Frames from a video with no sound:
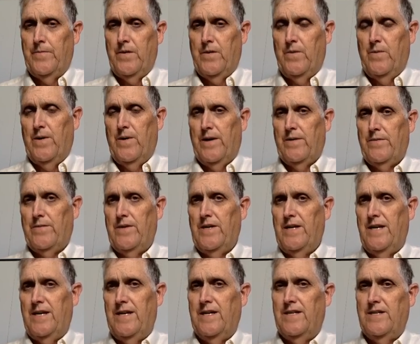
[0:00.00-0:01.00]
whatever it
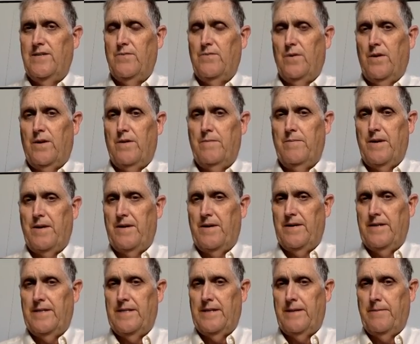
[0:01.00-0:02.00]
is, we're
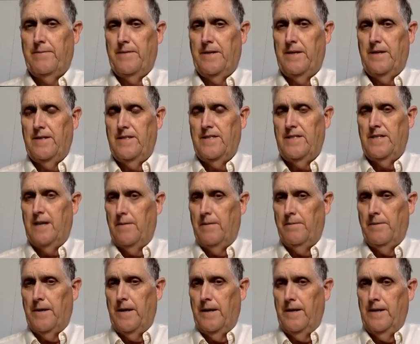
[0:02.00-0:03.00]
comparing something to
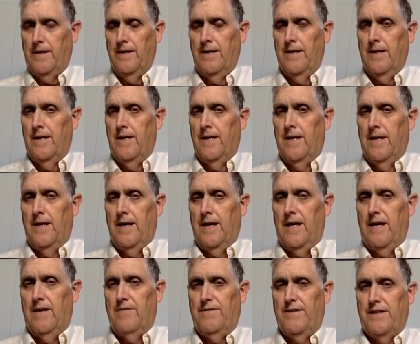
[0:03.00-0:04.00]
something,
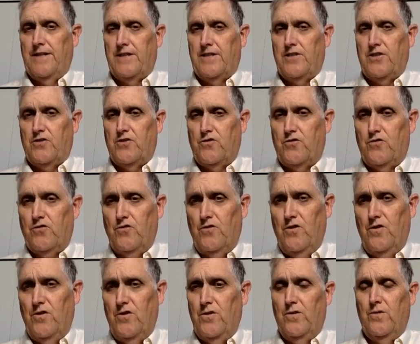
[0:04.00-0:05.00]
if it's
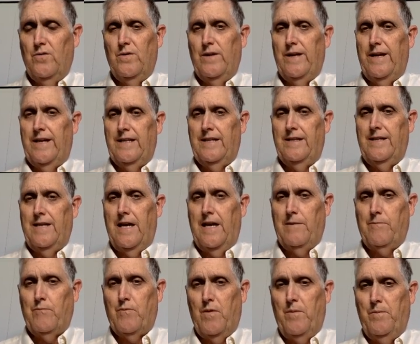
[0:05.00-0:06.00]
true, it'll
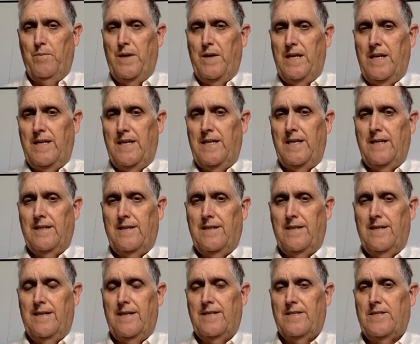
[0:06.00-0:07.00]
keep repeating
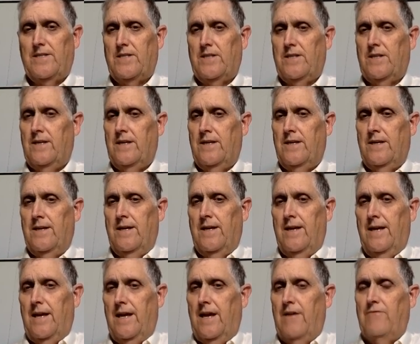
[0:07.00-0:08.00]
this.
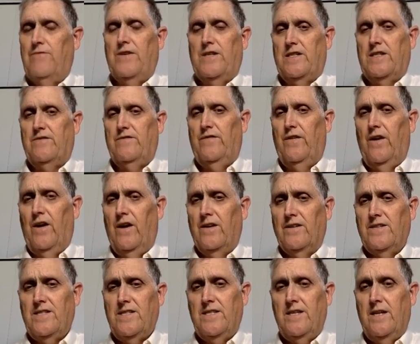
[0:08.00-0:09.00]
If it's
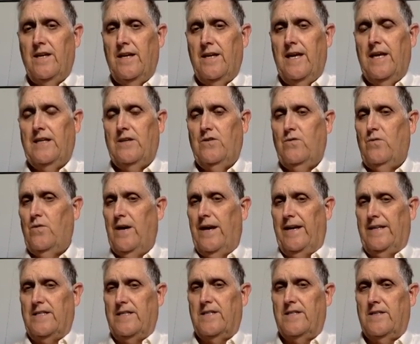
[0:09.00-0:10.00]
false, it
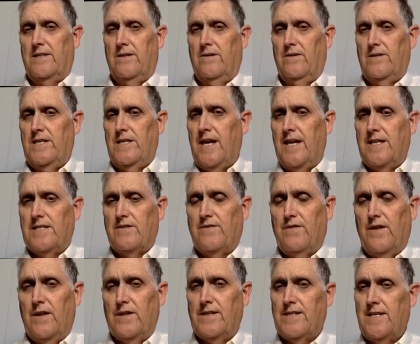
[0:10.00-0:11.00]
quits. Say it's
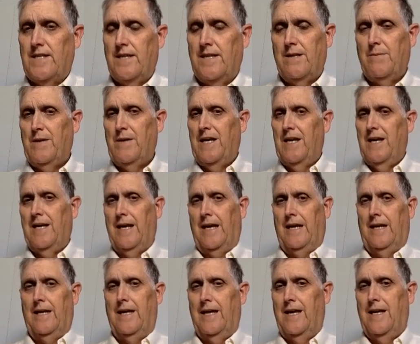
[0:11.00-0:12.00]
false in the
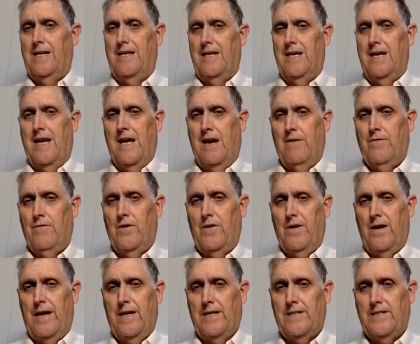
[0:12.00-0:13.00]
beginning. It
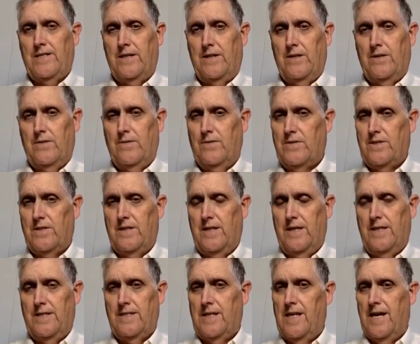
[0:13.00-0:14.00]
never executes
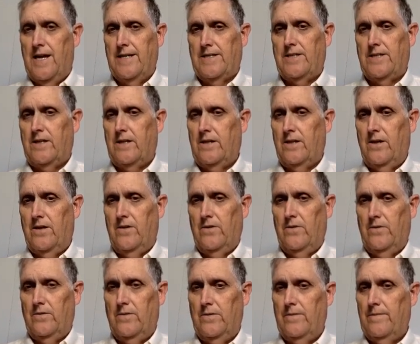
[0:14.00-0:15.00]
these lines of code.